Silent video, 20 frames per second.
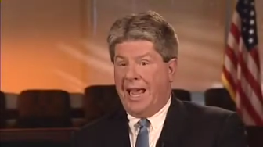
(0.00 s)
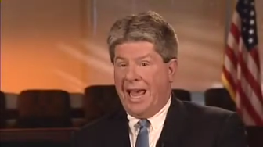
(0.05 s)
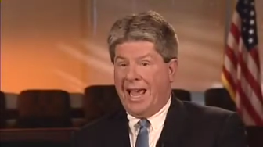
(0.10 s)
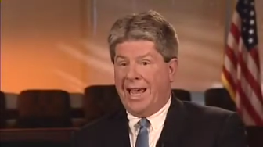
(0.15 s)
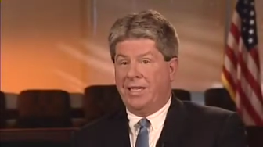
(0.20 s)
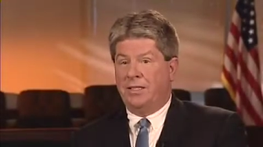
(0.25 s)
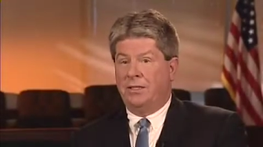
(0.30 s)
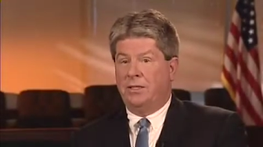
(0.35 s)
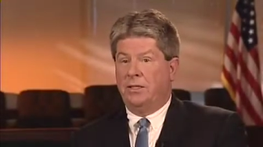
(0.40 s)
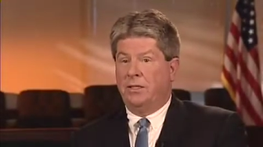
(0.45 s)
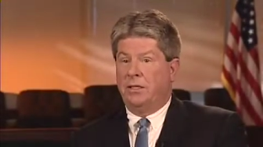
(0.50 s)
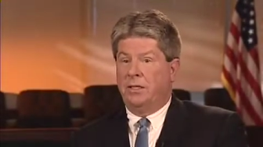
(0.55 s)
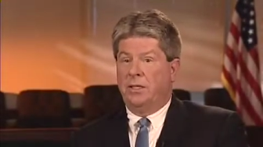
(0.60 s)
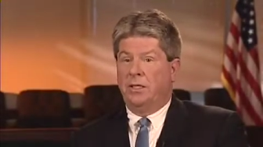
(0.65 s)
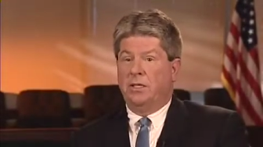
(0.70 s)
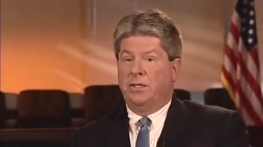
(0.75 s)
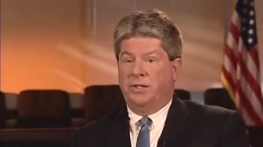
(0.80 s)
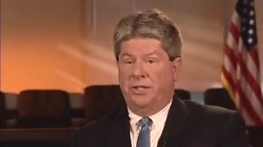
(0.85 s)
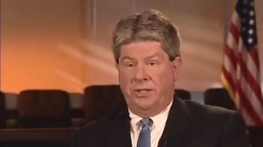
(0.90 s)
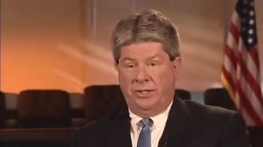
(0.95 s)
has
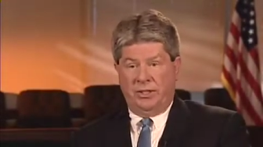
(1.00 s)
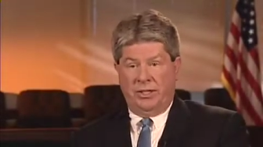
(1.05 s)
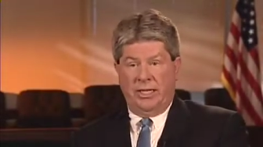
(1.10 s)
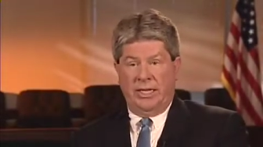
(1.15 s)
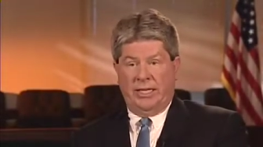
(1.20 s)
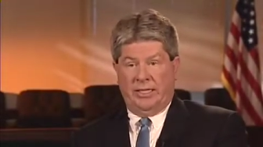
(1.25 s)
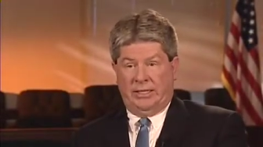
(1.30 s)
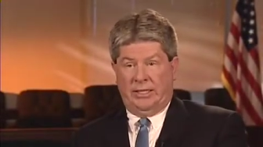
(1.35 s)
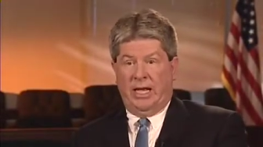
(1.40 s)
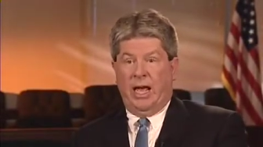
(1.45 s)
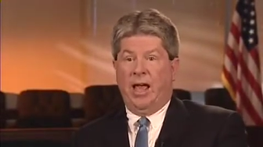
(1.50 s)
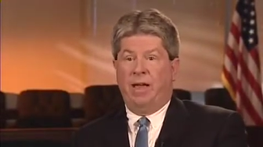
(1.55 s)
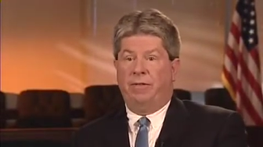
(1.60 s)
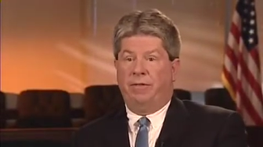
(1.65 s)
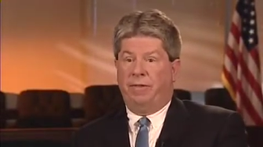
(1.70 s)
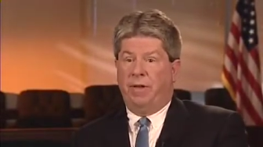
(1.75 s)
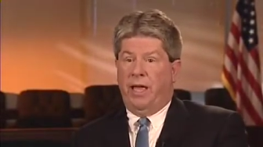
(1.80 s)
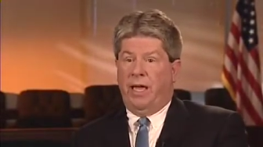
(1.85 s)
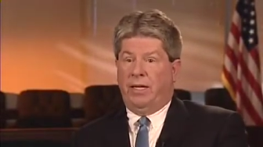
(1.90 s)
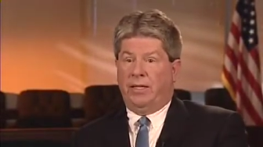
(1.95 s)
the C S I
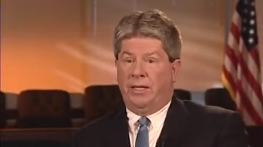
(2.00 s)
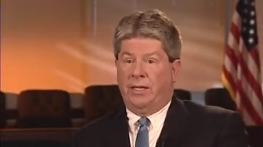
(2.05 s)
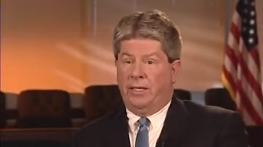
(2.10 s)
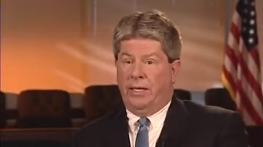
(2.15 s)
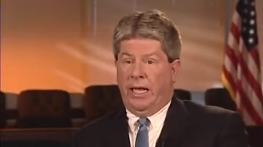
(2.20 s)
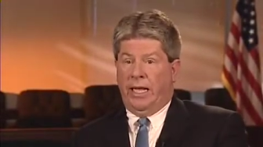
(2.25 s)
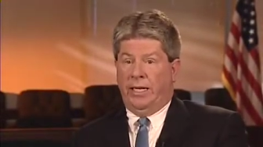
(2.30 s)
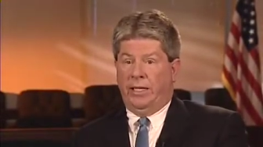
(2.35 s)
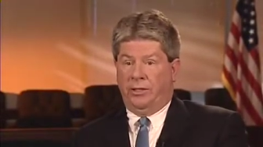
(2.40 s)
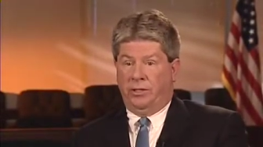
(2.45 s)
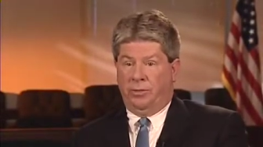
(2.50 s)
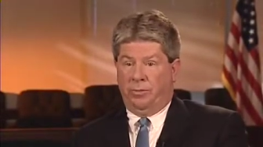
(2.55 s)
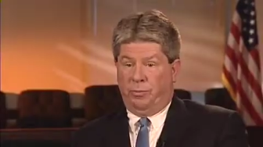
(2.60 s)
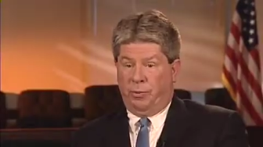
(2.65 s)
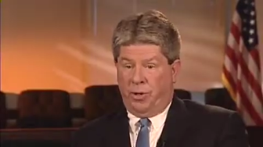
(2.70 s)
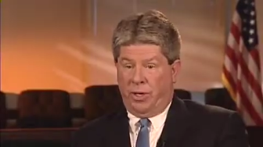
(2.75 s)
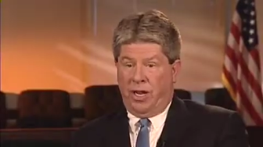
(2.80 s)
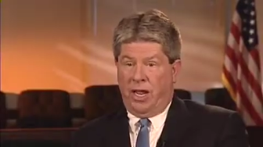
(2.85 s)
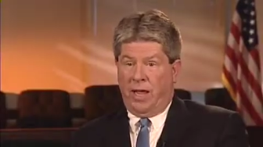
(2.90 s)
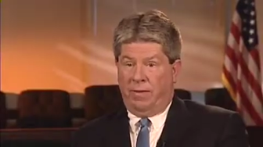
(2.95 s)
effect and, and it's some
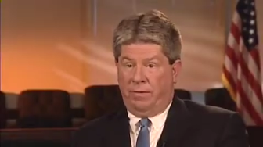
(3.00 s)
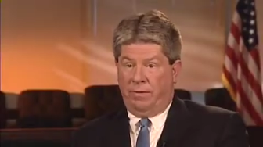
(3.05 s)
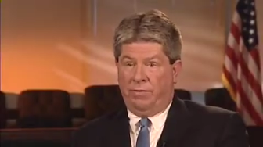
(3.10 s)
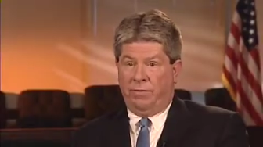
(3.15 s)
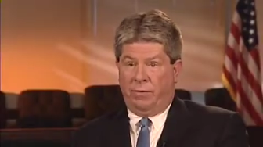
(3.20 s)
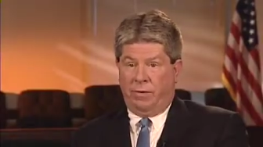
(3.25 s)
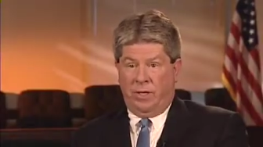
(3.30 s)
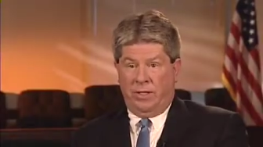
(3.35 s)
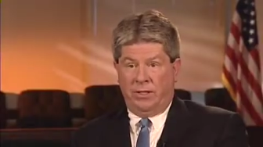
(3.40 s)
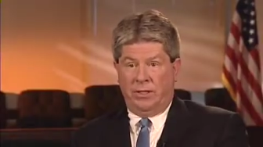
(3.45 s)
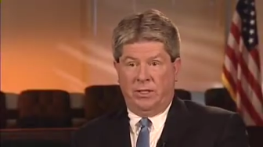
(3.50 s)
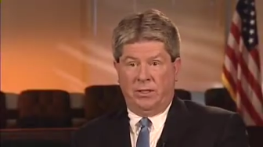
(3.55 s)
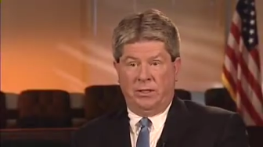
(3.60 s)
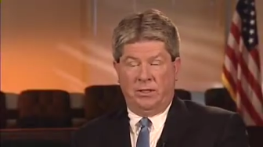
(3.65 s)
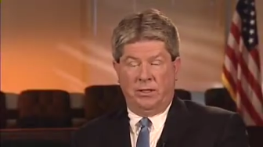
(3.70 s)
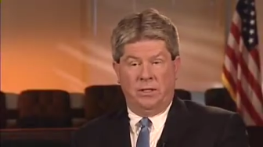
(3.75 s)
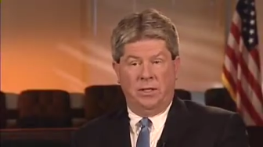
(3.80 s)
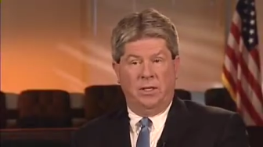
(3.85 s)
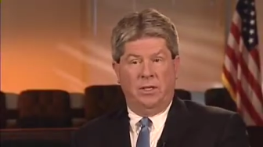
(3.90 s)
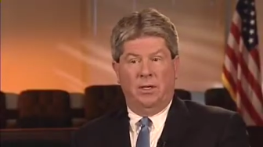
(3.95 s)
pretty heavy forensics,